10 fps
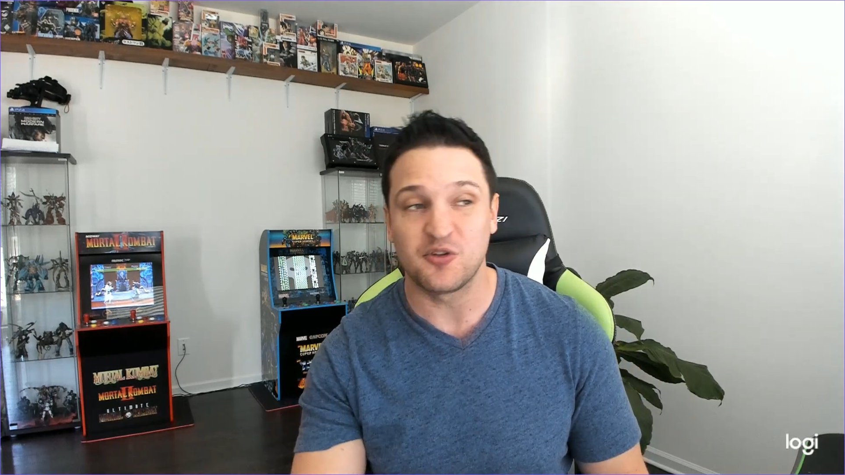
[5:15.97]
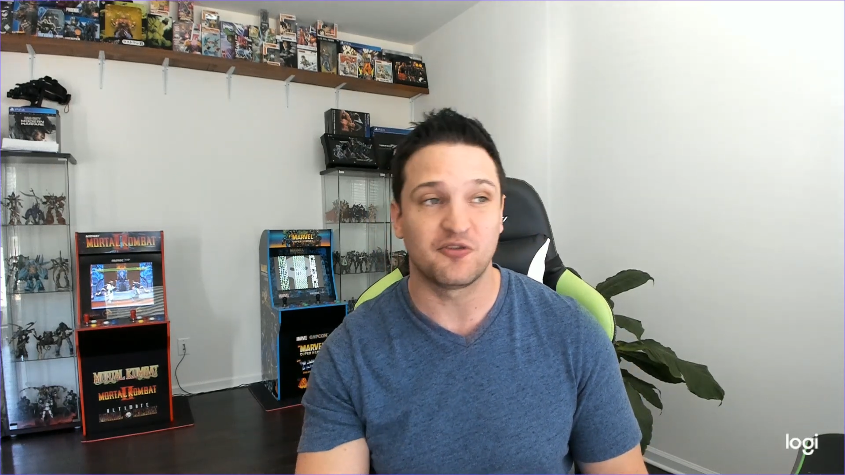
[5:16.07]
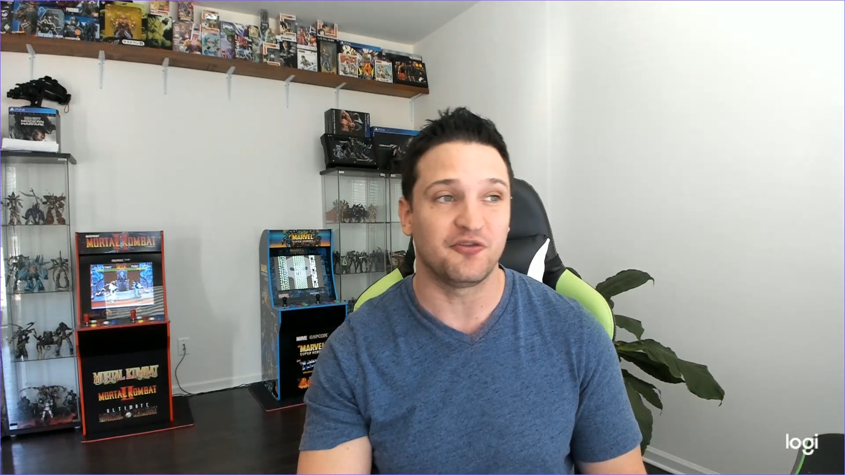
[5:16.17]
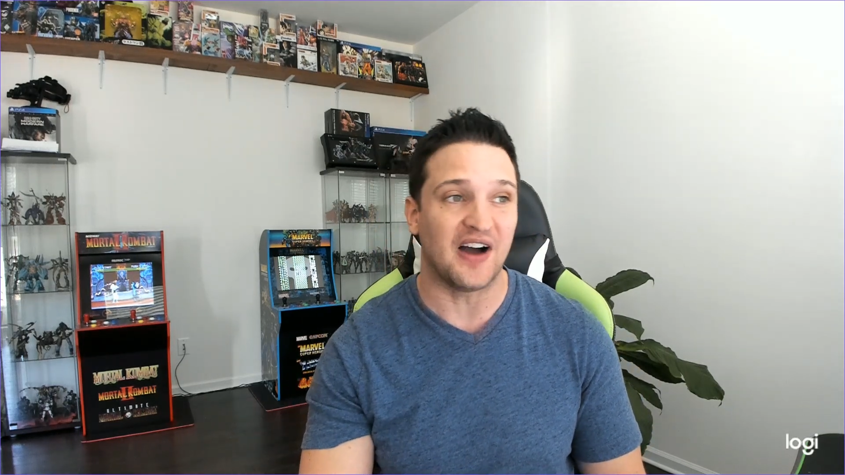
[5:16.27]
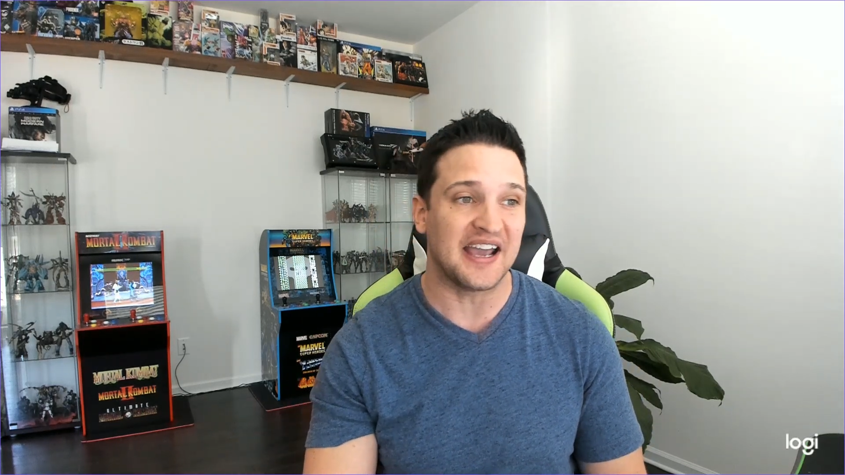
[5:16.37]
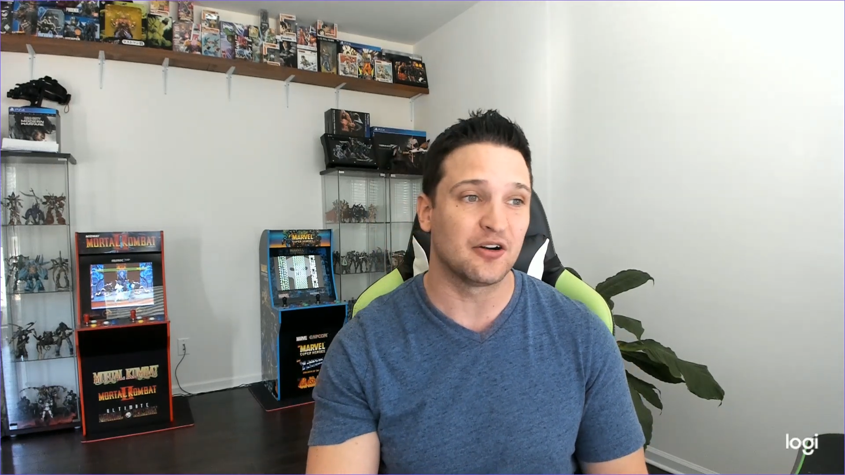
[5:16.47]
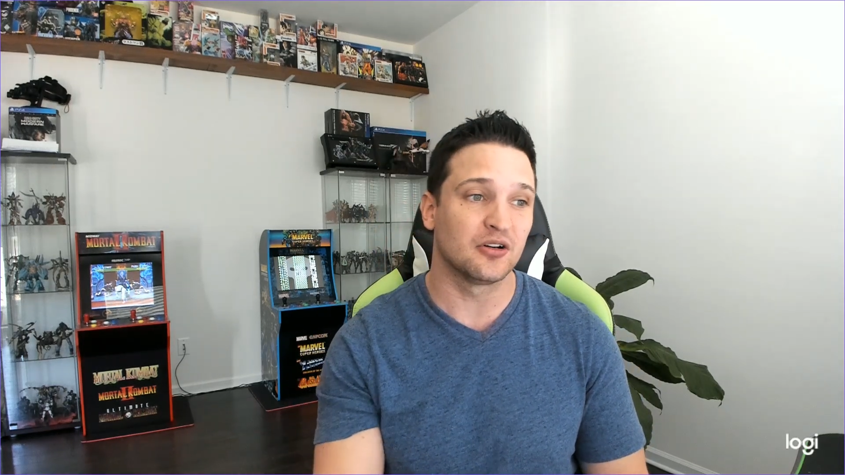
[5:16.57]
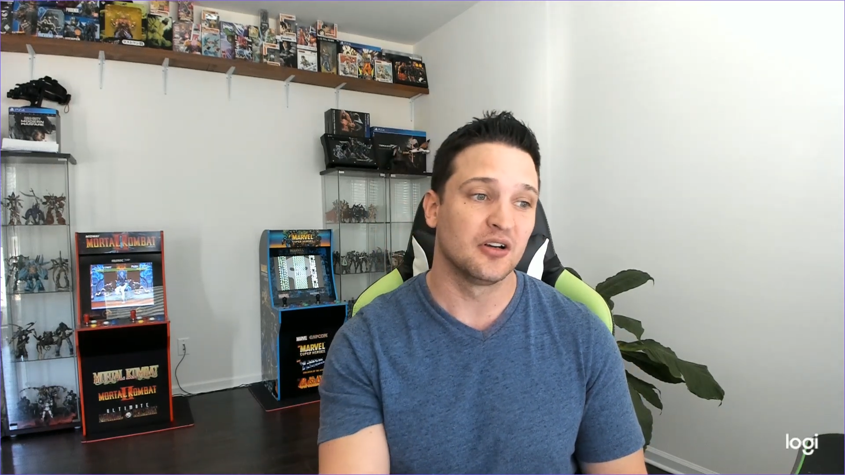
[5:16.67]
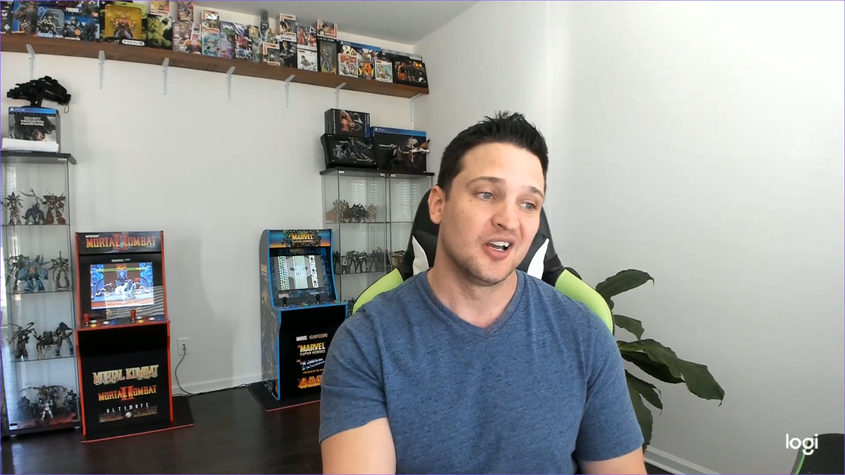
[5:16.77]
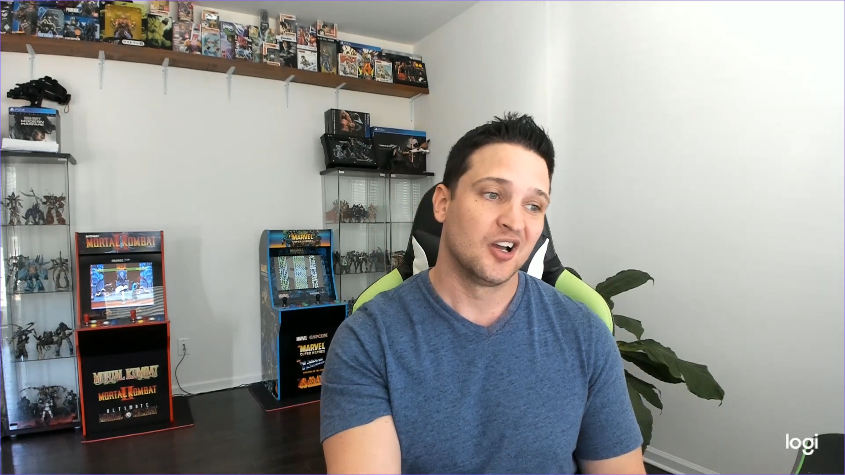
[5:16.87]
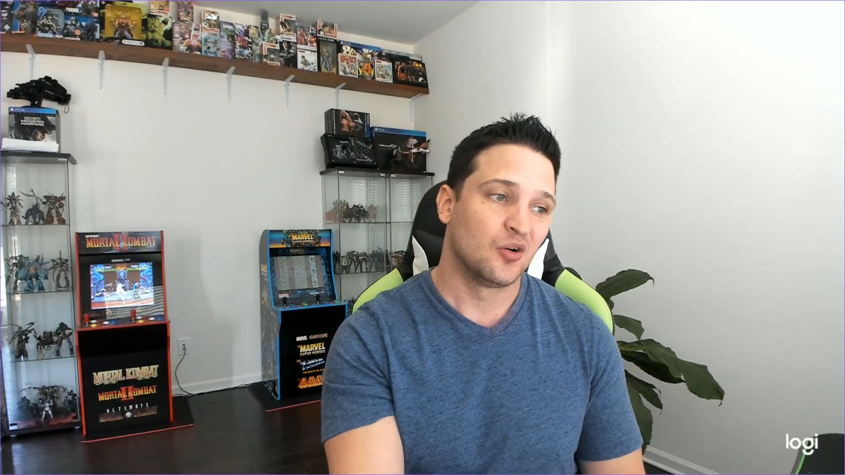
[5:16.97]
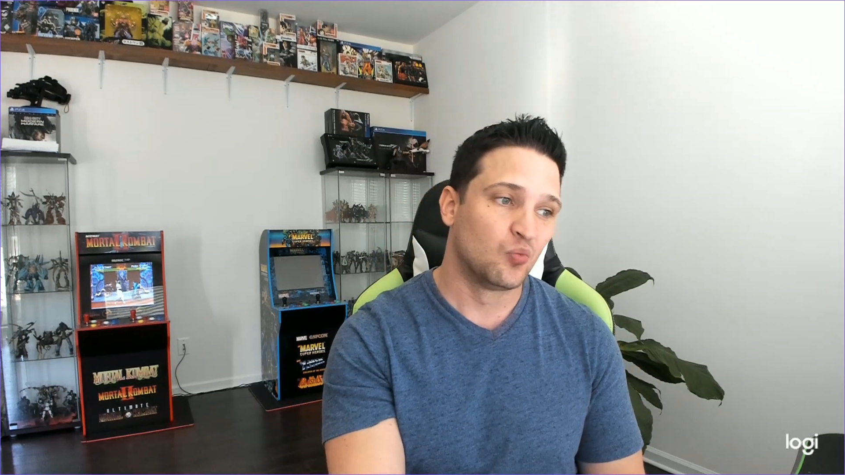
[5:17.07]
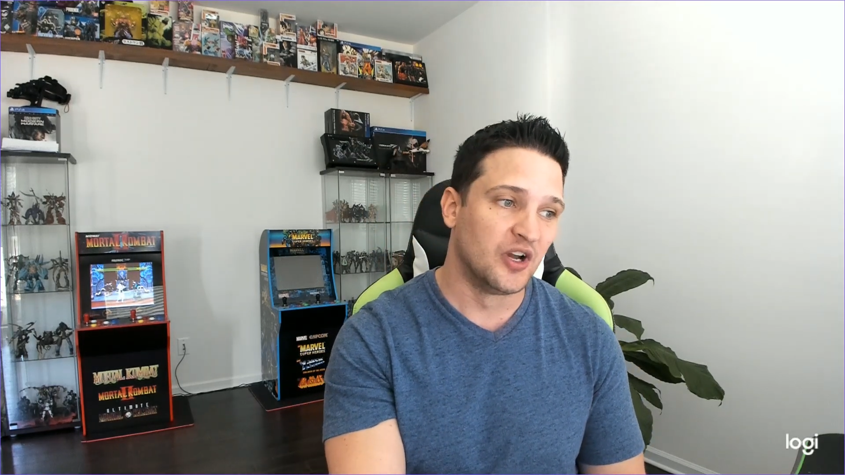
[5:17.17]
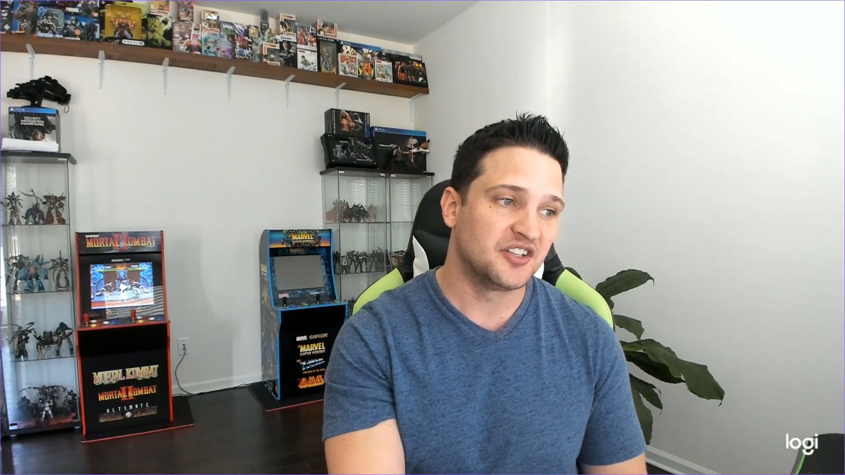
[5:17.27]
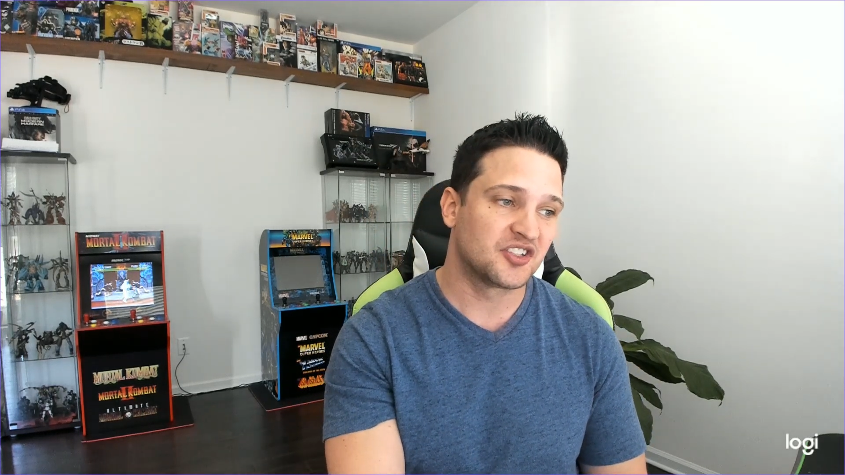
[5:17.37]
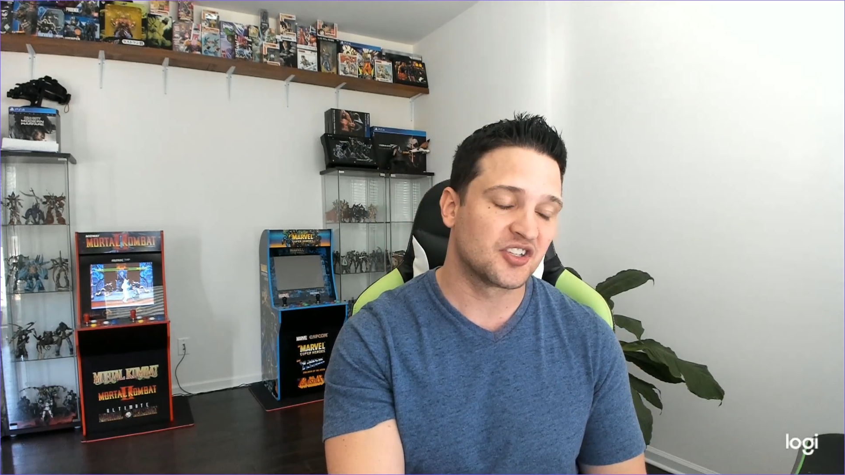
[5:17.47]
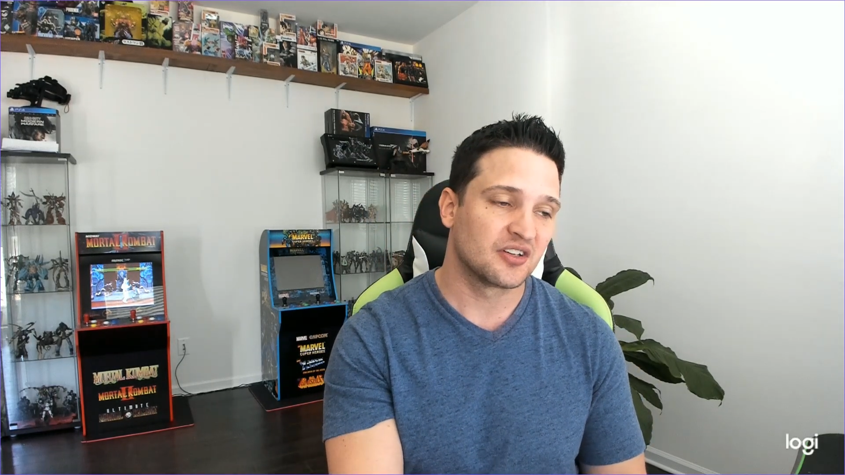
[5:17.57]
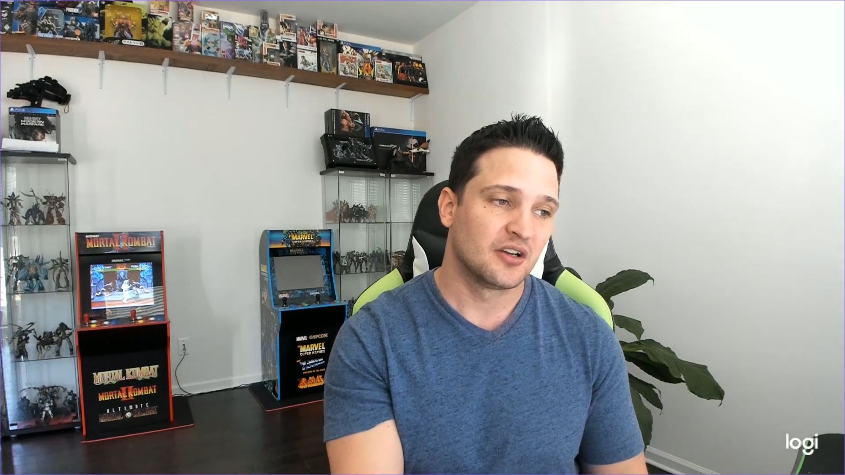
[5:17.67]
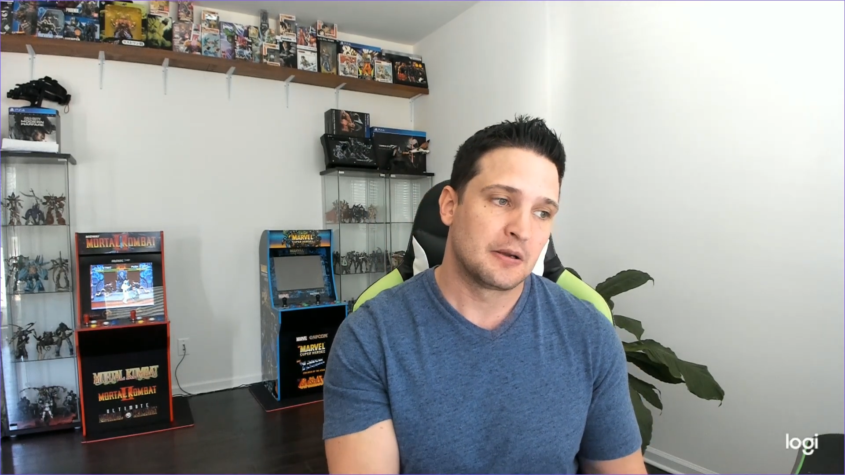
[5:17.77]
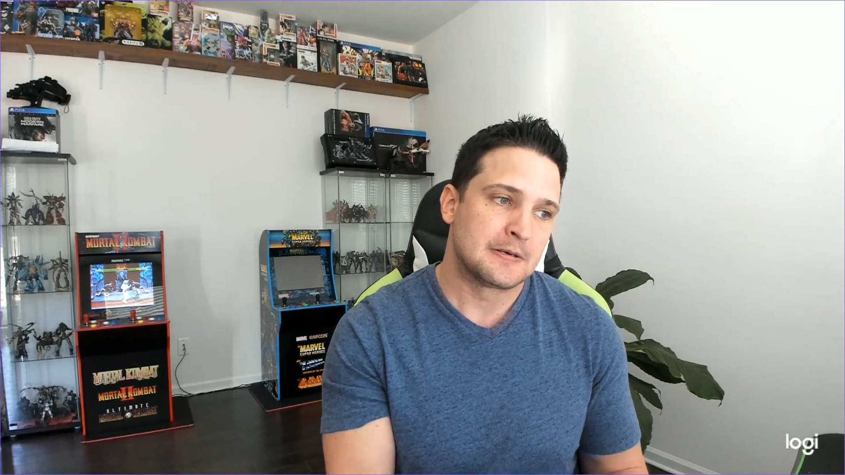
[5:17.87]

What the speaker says: fighter, which,